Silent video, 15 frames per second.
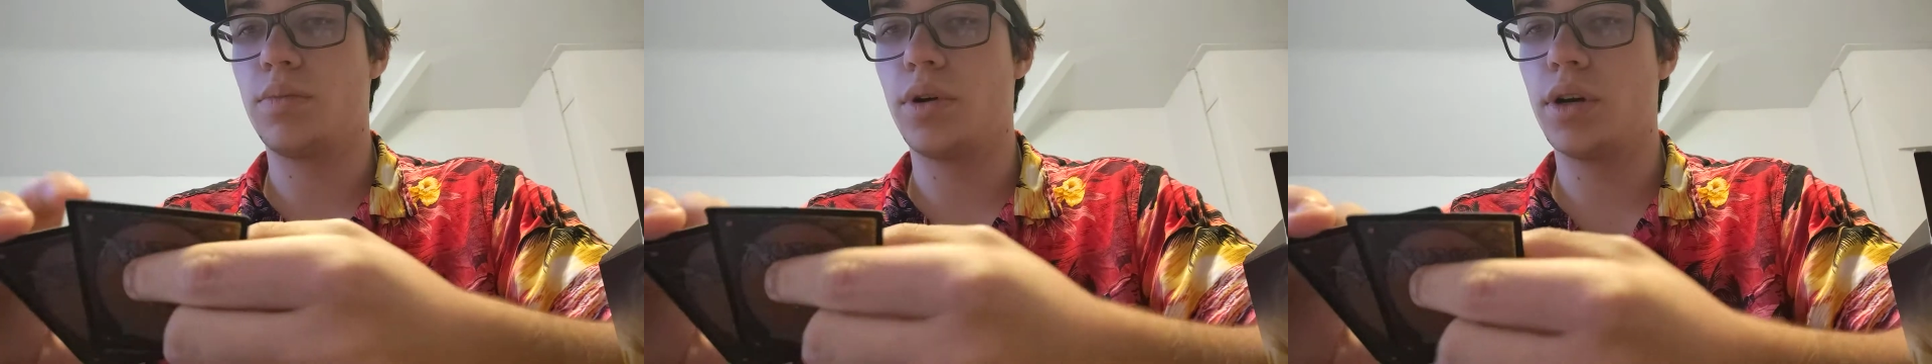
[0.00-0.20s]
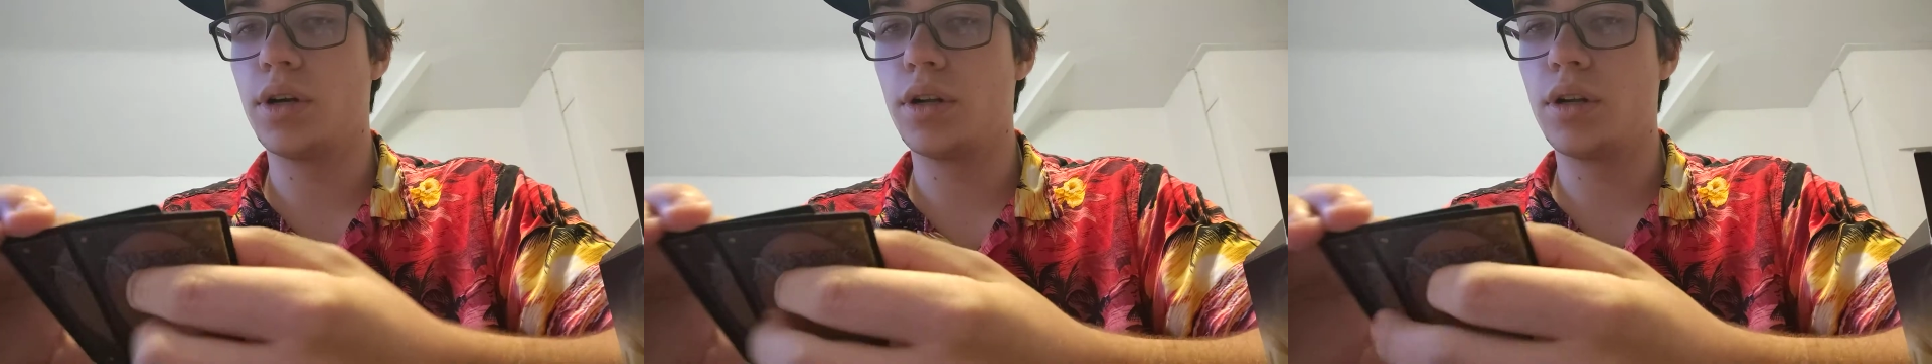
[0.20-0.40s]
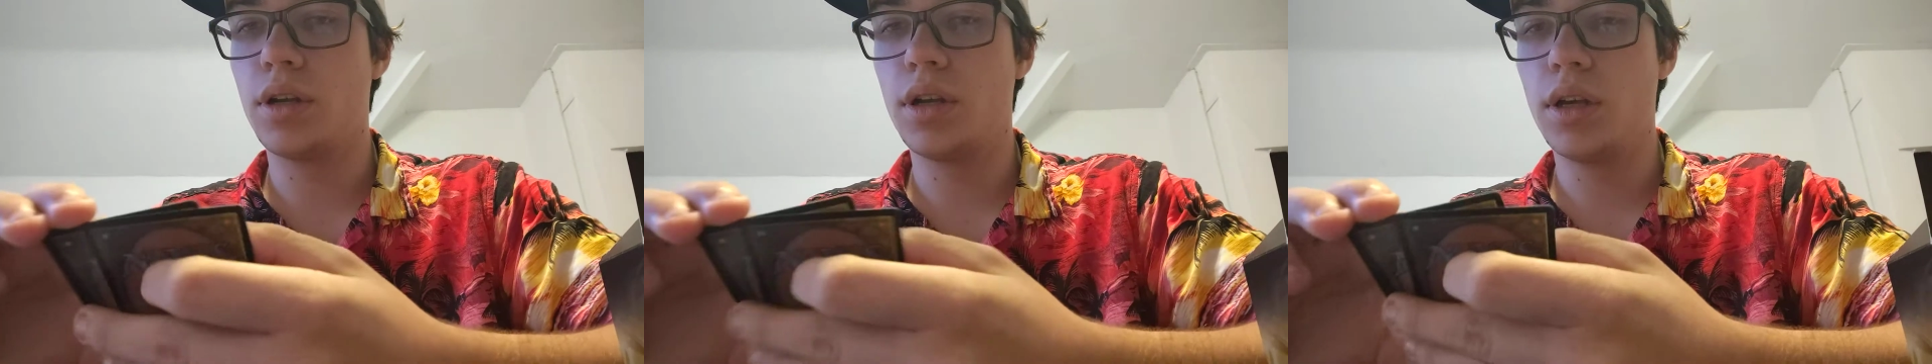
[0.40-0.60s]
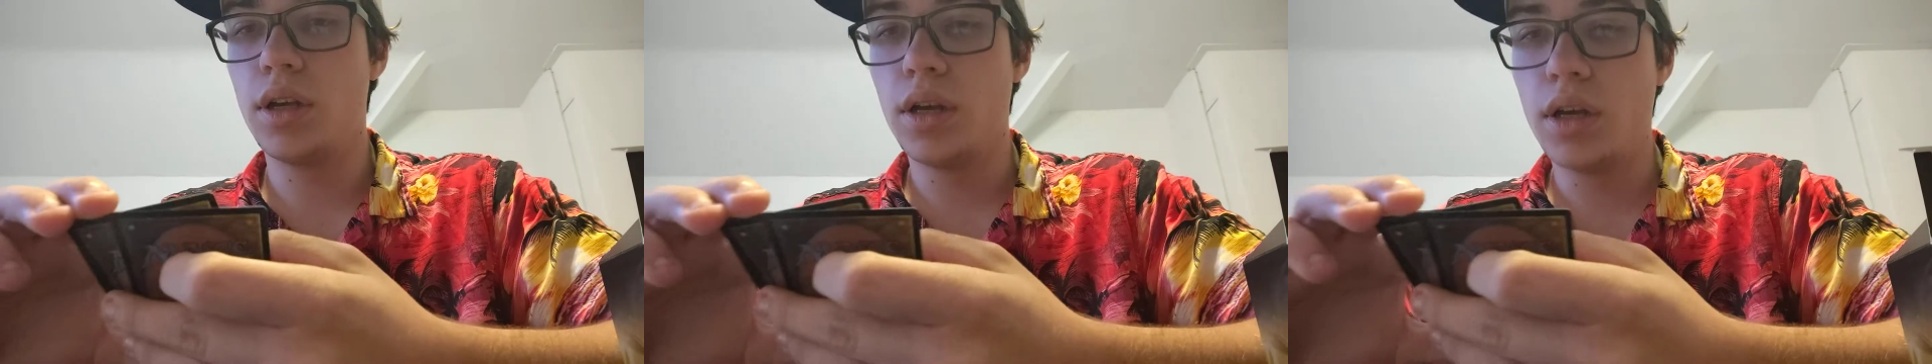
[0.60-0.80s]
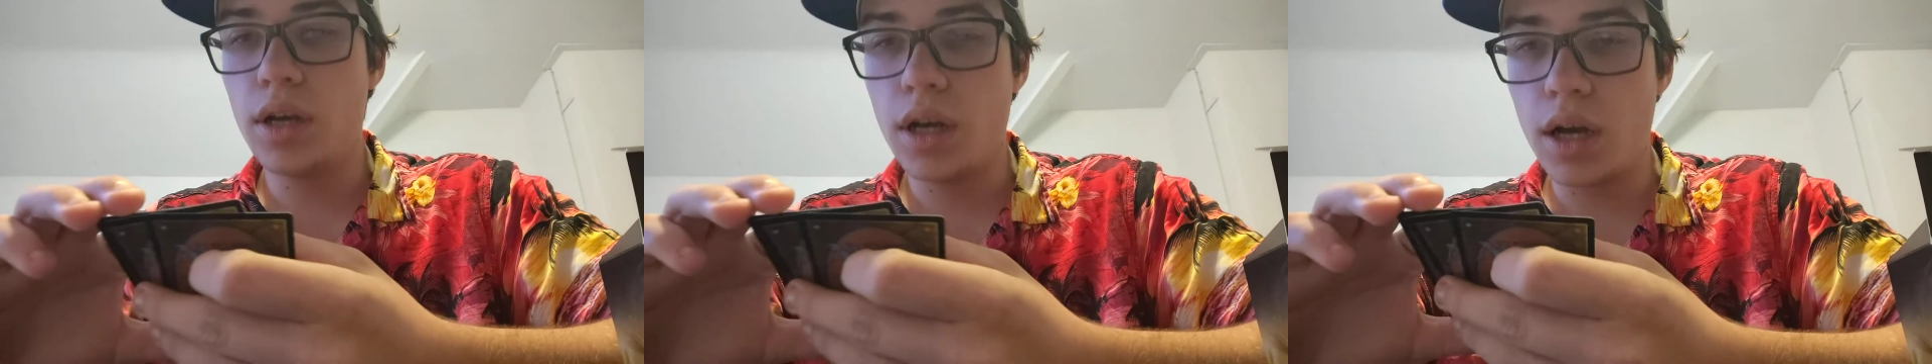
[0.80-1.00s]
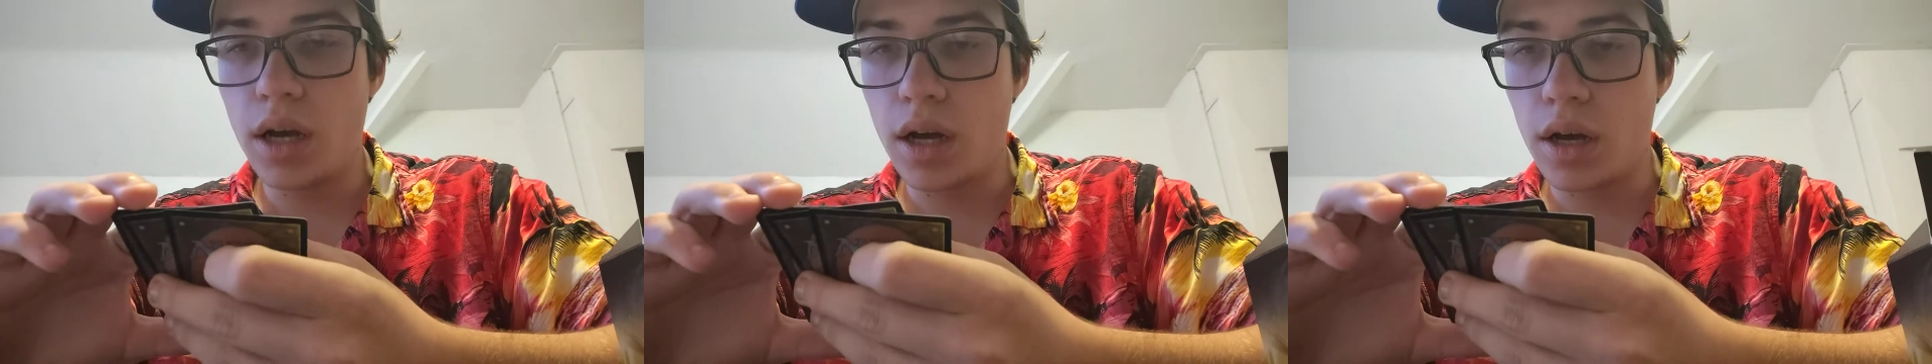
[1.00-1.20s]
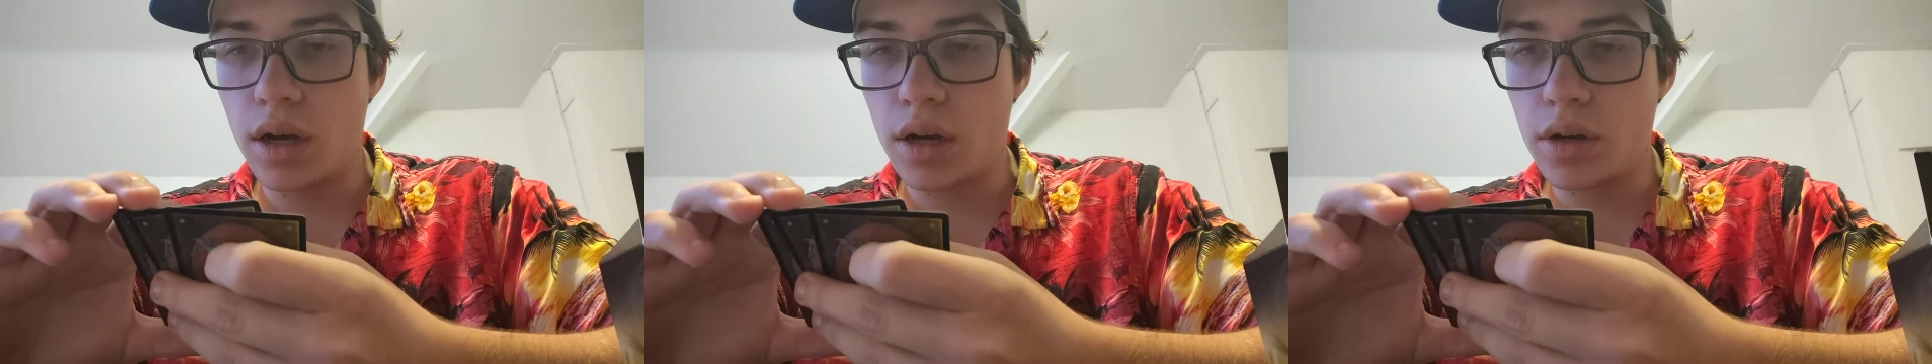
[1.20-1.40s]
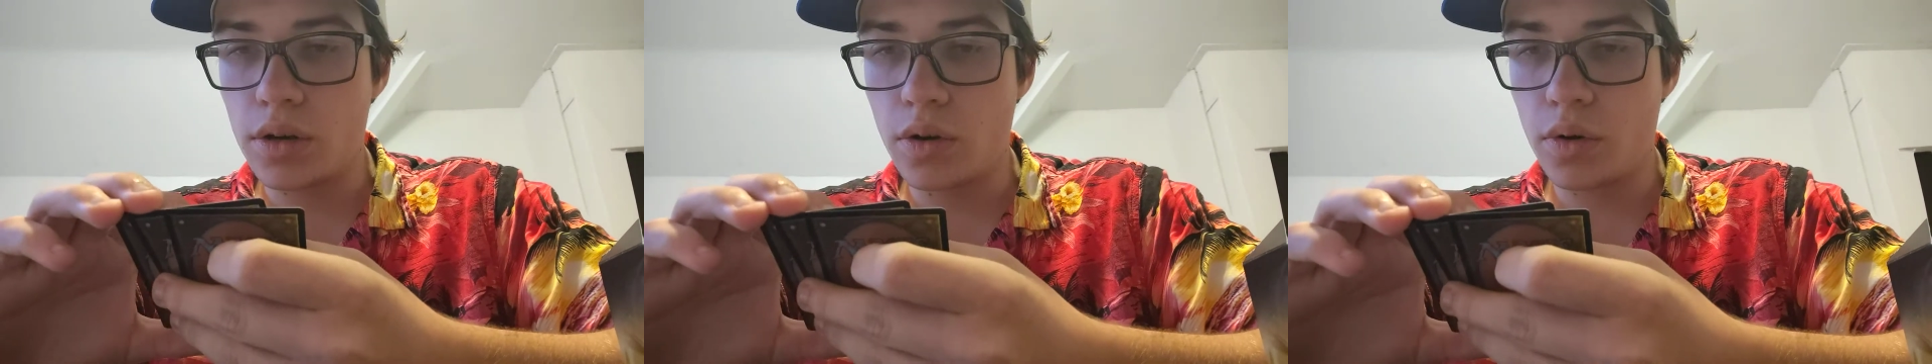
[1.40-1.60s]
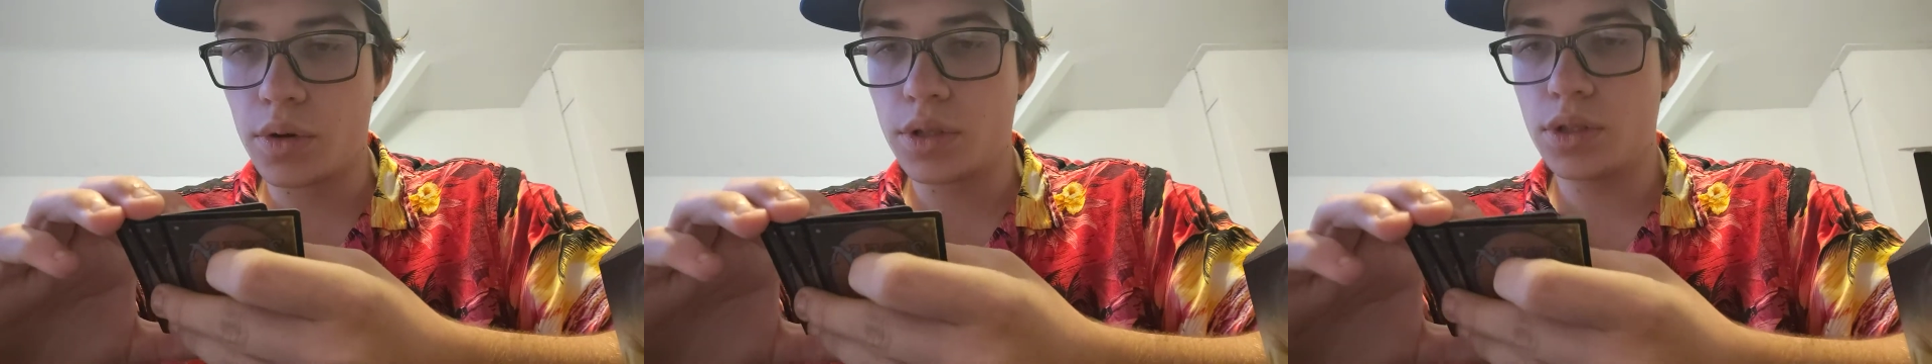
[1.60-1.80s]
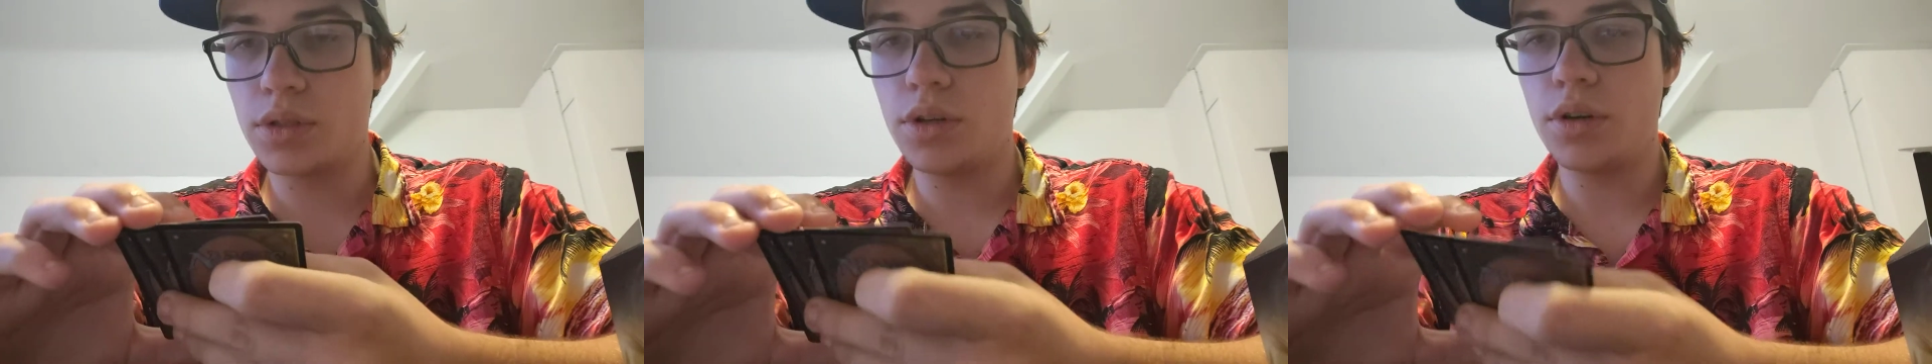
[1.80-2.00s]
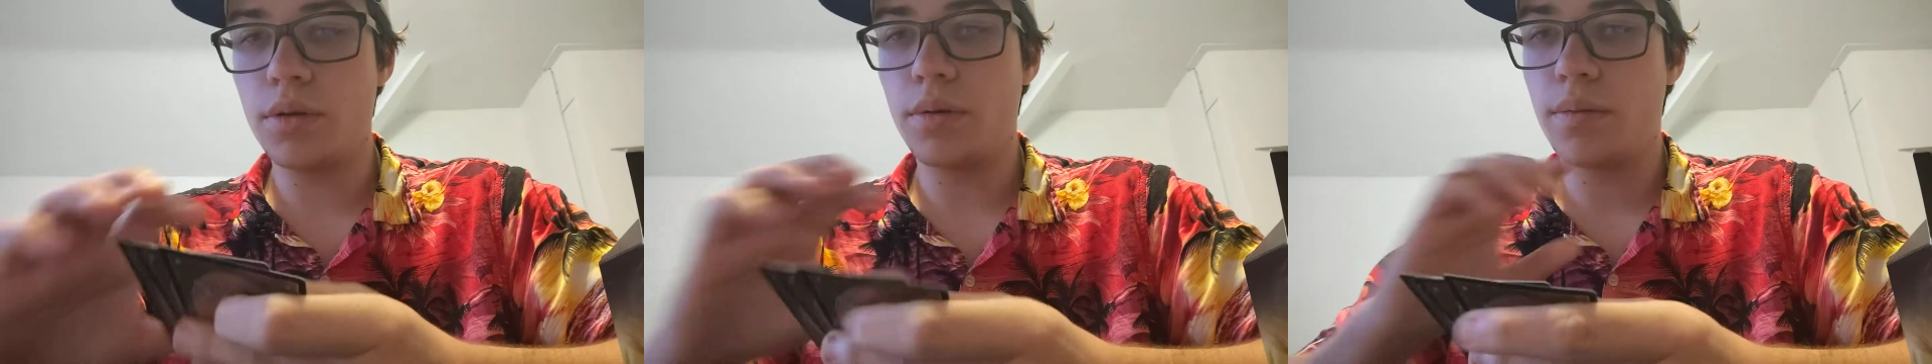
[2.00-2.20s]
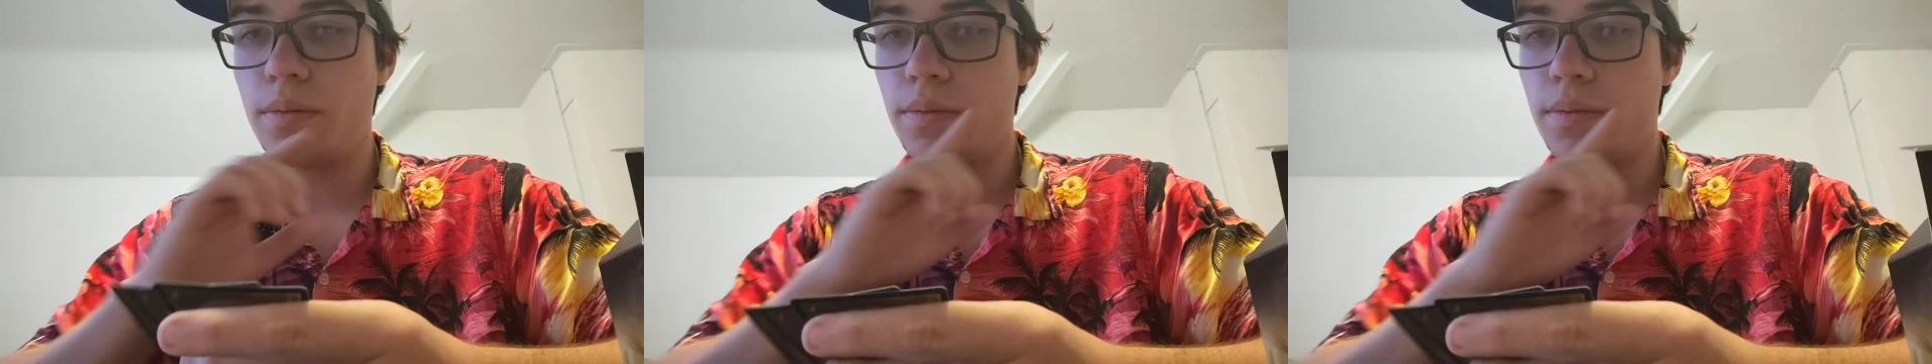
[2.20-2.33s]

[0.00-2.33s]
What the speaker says: part. Chorister.